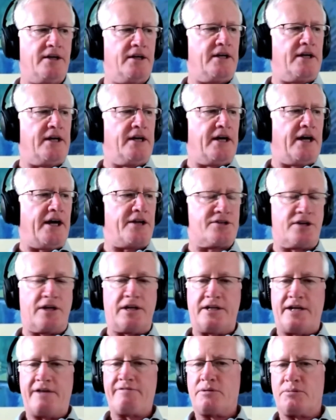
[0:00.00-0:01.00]
And suddenly
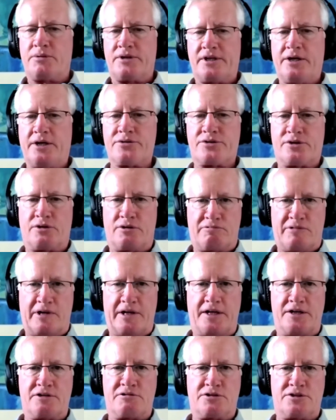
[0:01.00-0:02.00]
everybody else got really
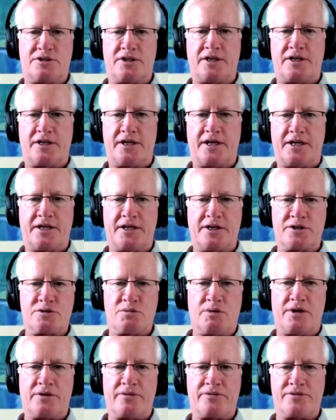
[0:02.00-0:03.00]
interested in AI as
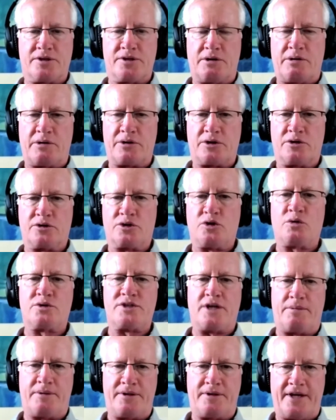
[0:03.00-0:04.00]
well. So I got caught
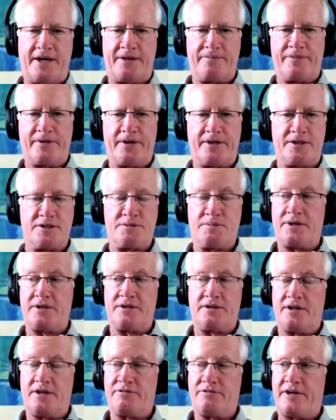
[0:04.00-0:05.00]
up in that. And it's been
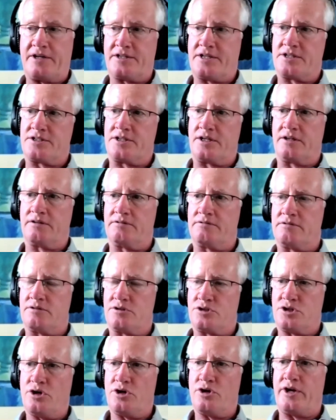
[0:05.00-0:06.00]
a fantastic
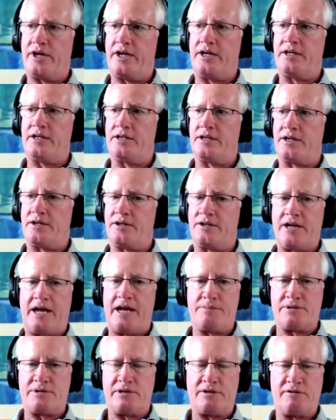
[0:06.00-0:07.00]
journey and
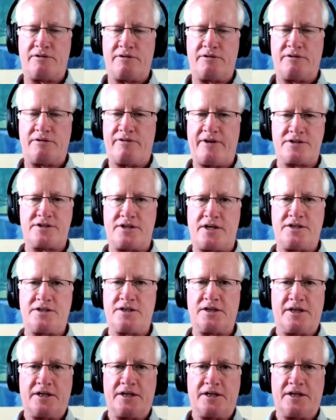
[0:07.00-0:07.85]
absolutely fascinating.